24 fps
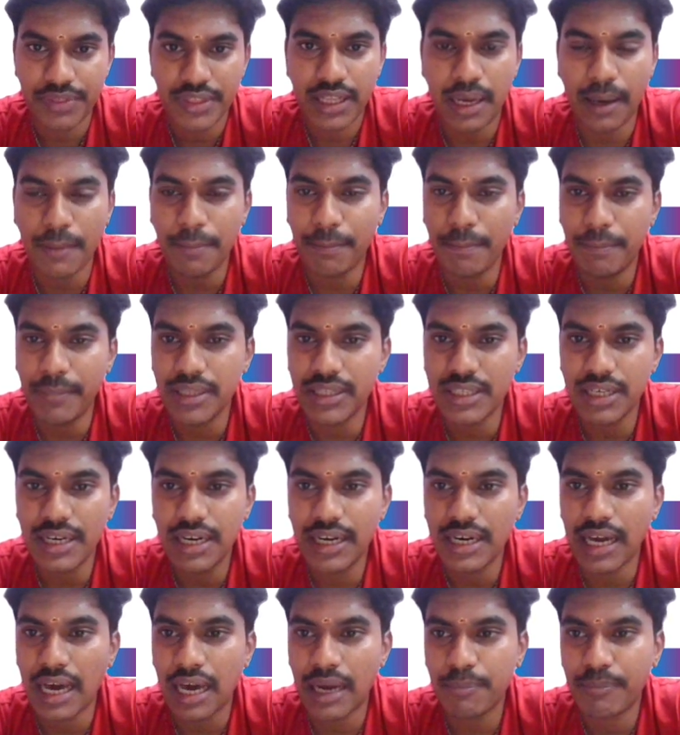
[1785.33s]
Cup method
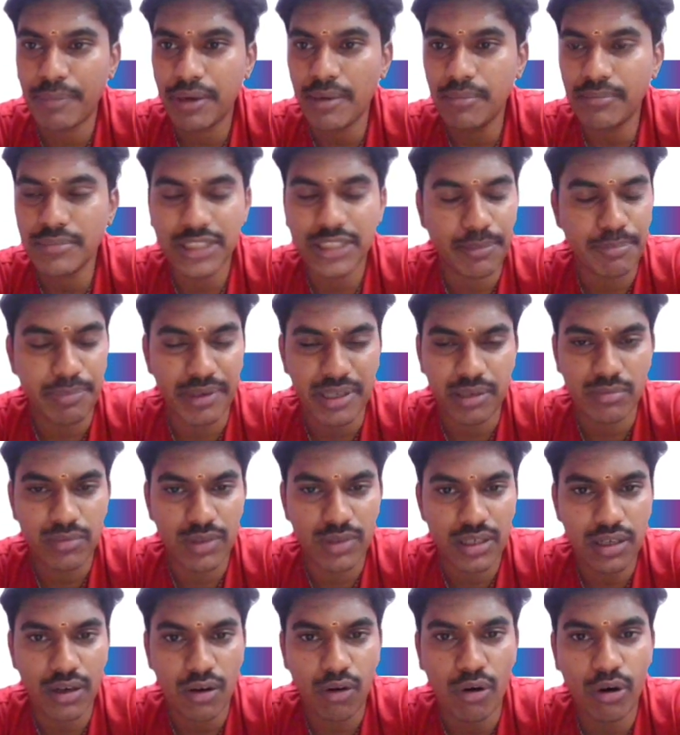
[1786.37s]
and RPM, CPM.
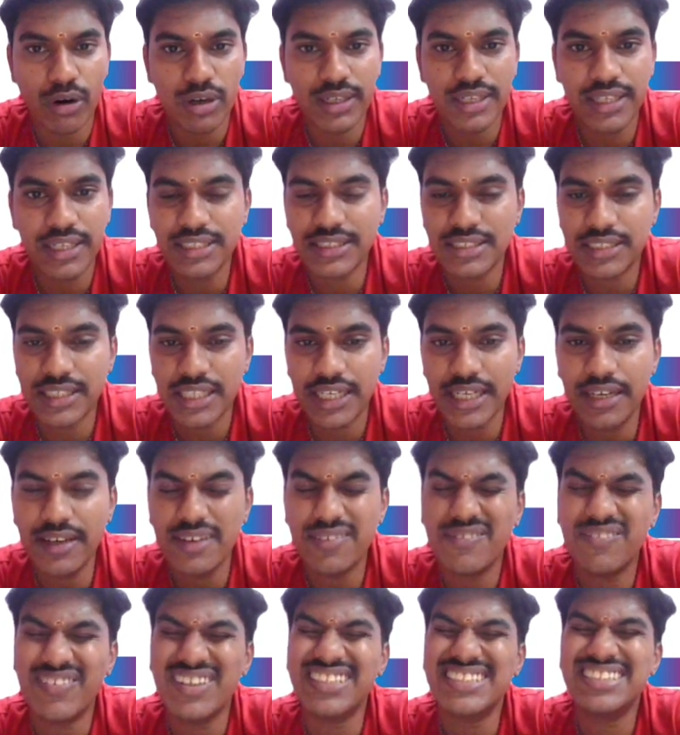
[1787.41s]
All these three
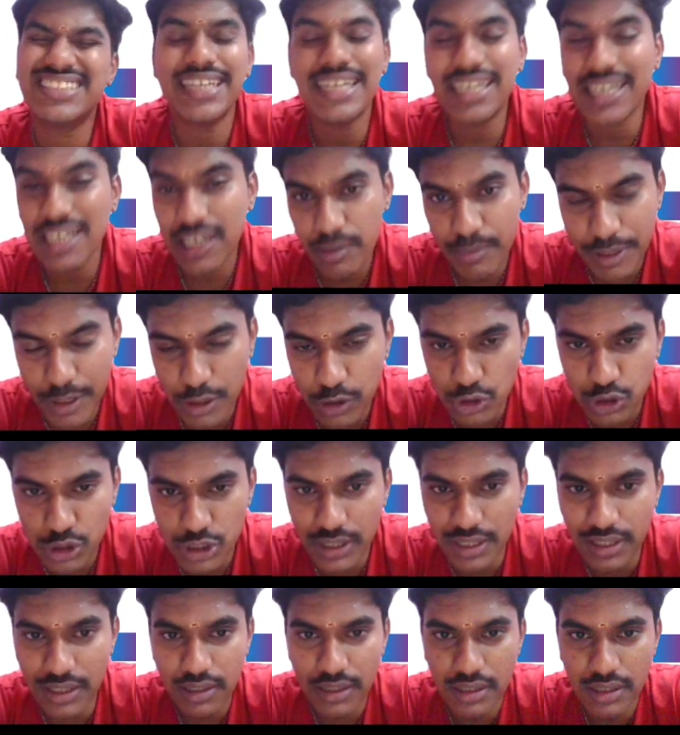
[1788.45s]
will generally be used
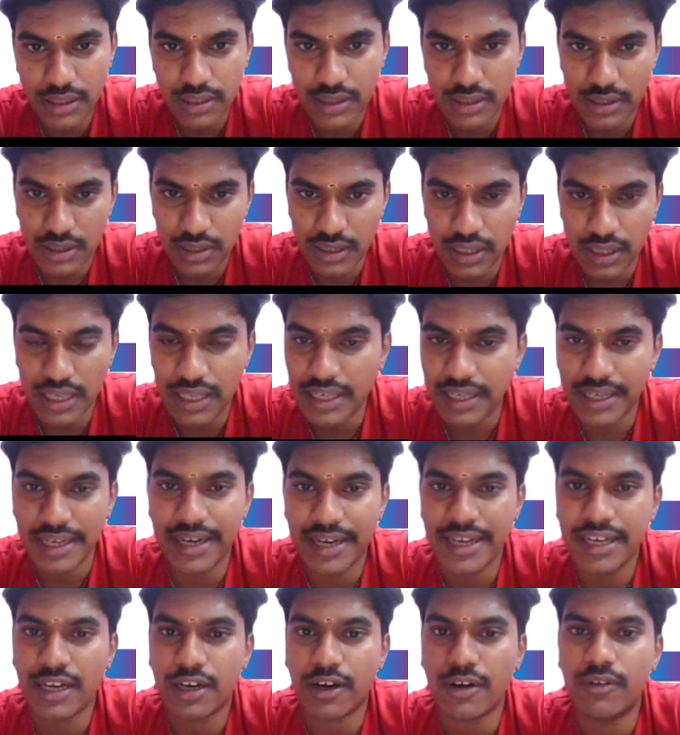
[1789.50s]
in
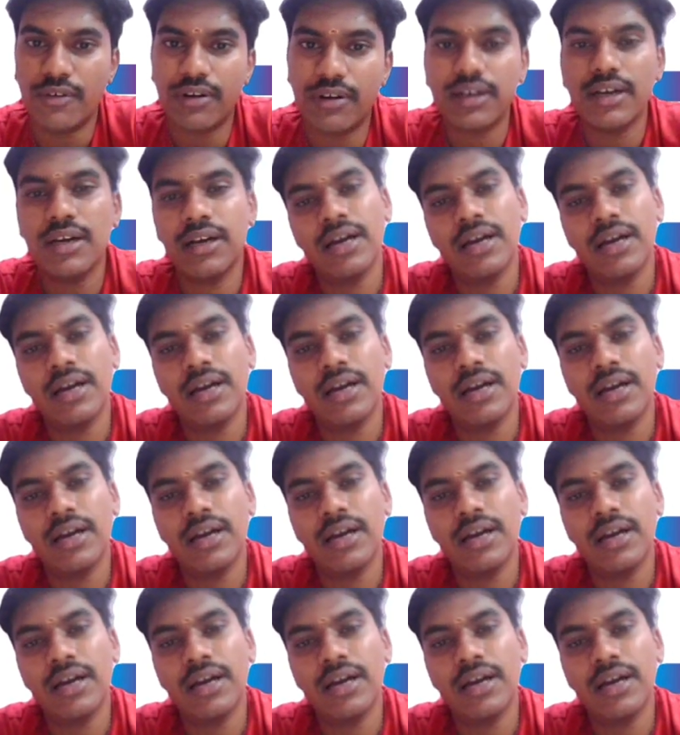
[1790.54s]
trading account.